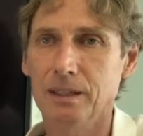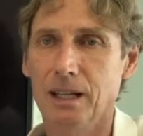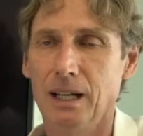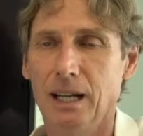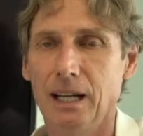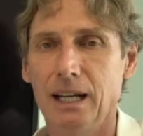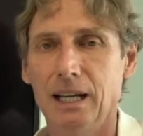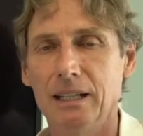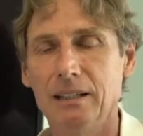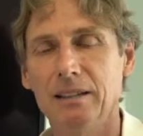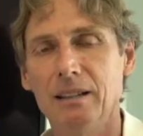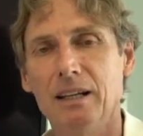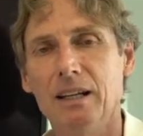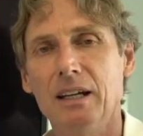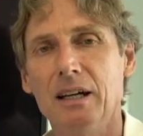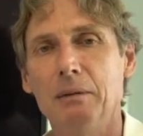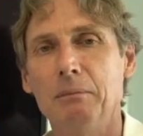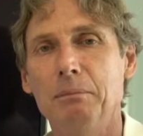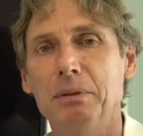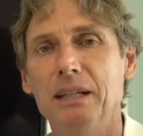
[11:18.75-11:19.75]
And
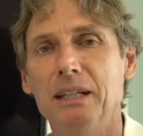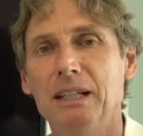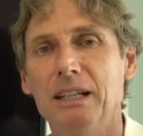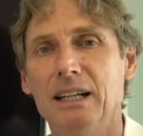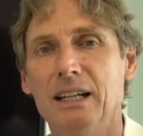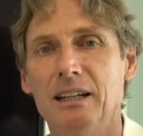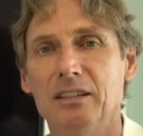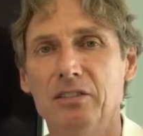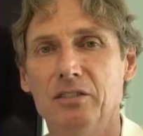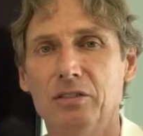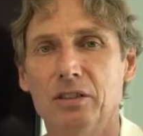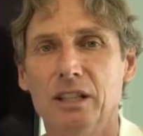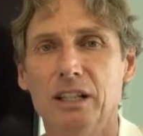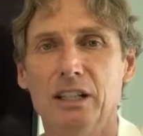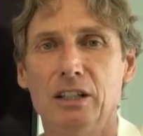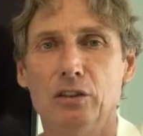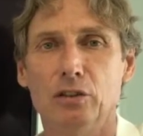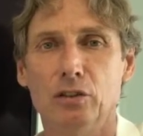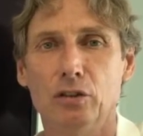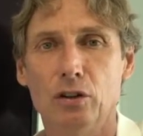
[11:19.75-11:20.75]
PEEK has
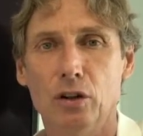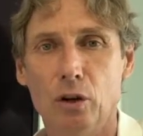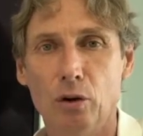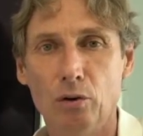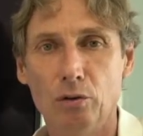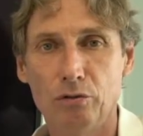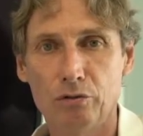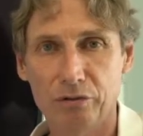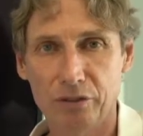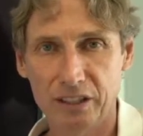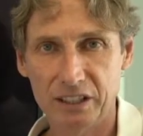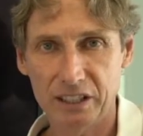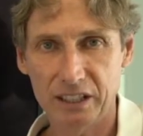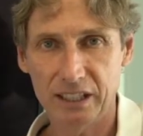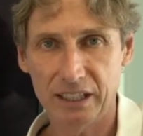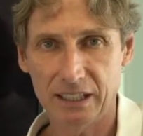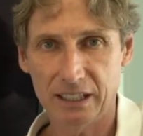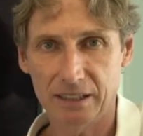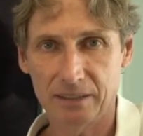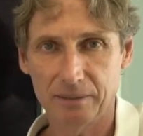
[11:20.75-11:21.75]
really no
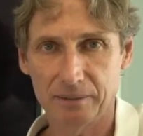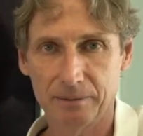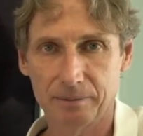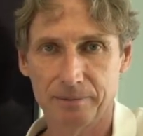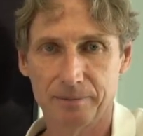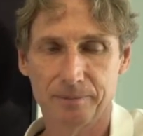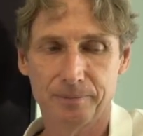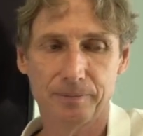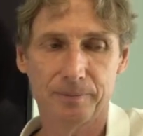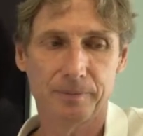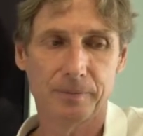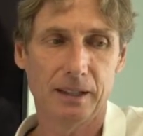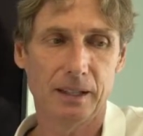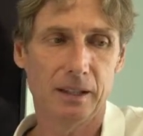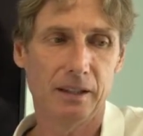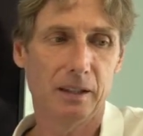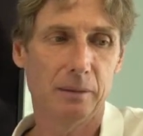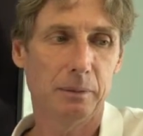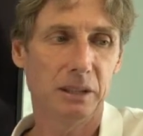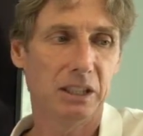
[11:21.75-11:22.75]
fatigue
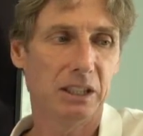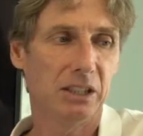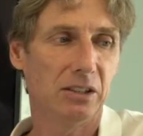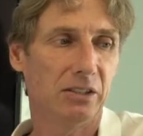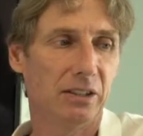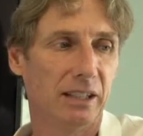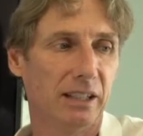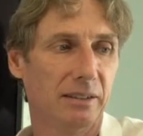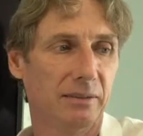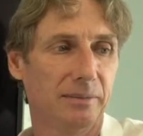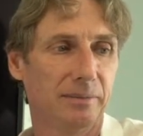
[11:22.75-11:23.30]
in the material.